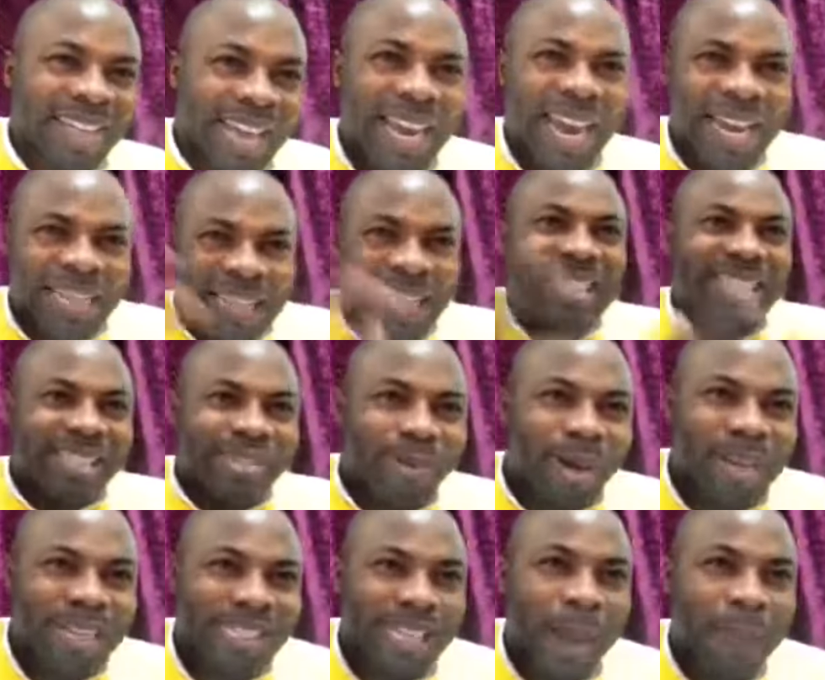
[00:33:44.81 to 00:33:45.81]
and this is
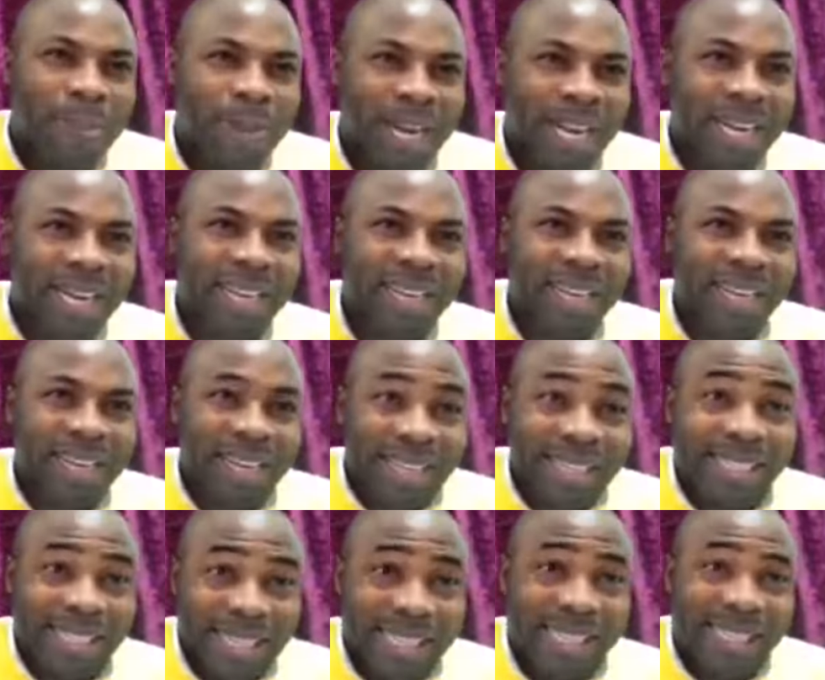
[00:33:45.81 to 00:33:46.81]
what is happening.
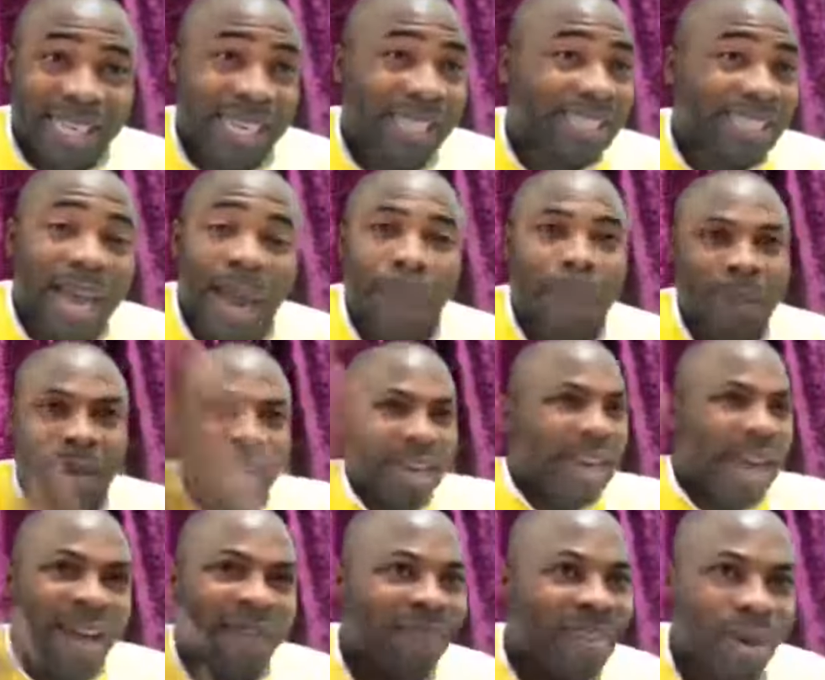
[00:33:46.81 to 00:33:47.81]
It's, it's, it's happening
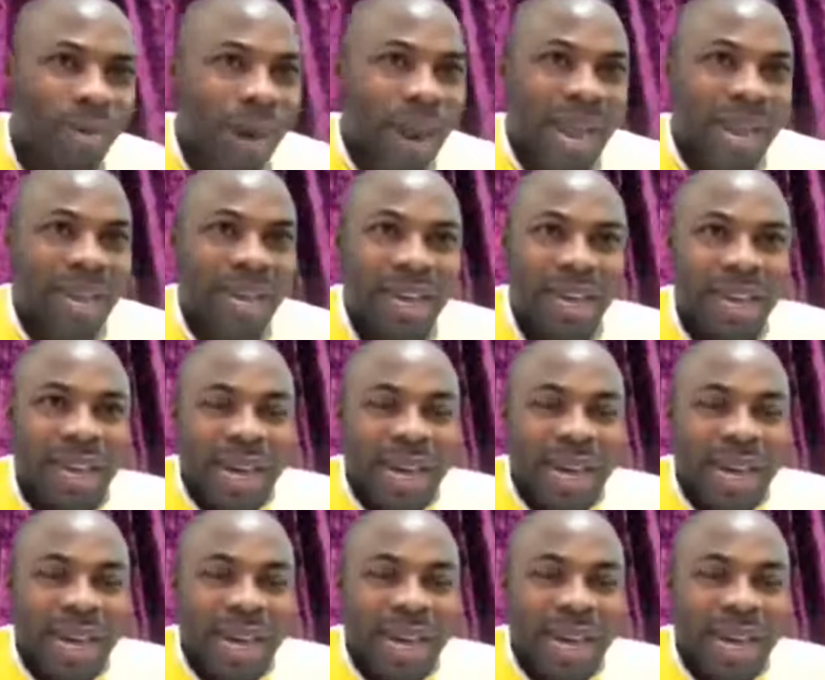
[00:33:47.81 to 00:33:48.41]
everywhere.